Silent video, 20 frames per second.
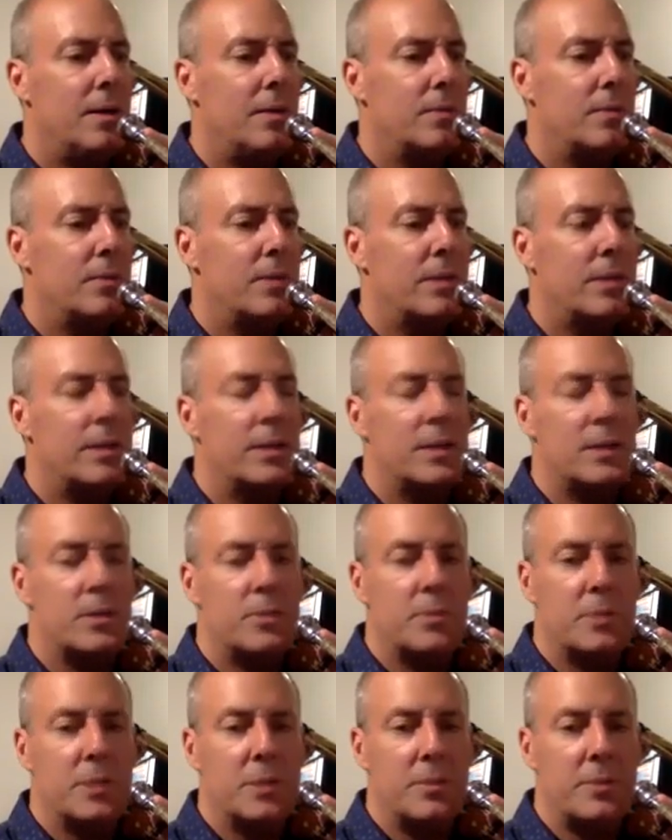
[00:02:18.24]
we can
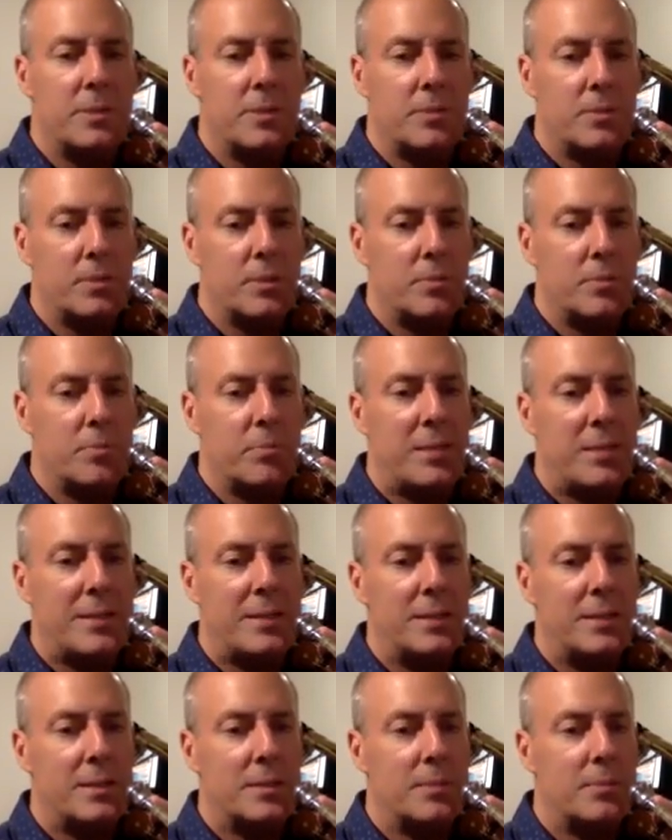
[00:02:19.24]
experiment with
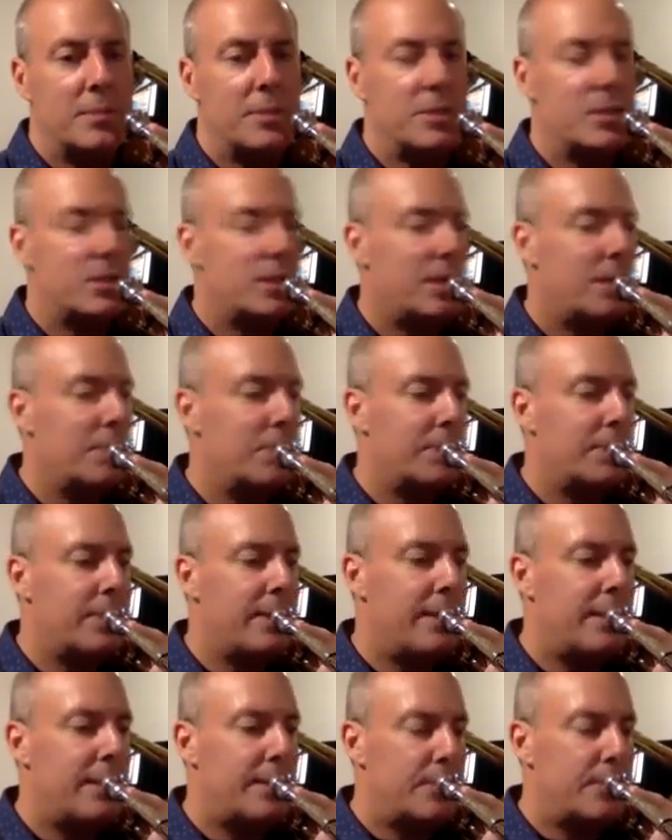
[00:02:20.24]
bending the pitch up or
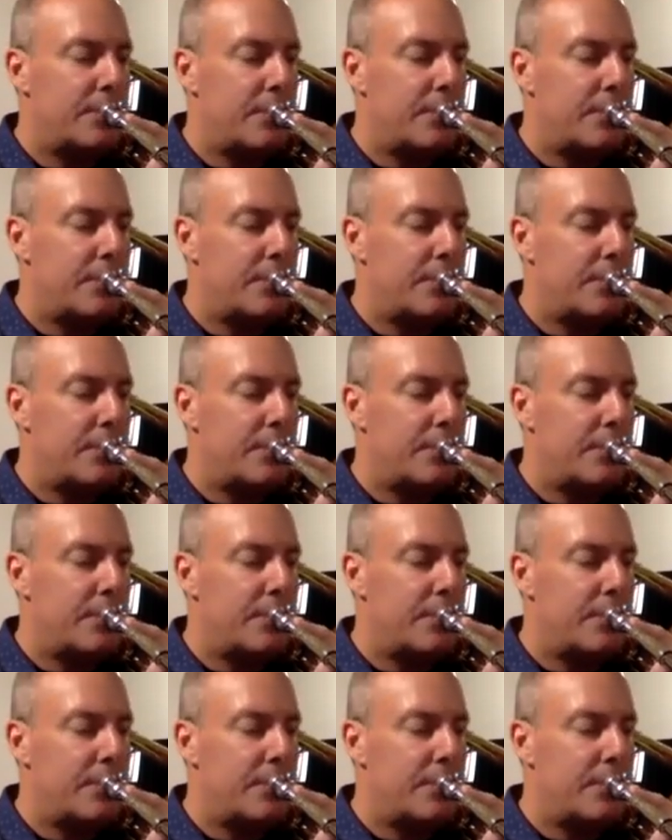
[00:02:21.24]
down.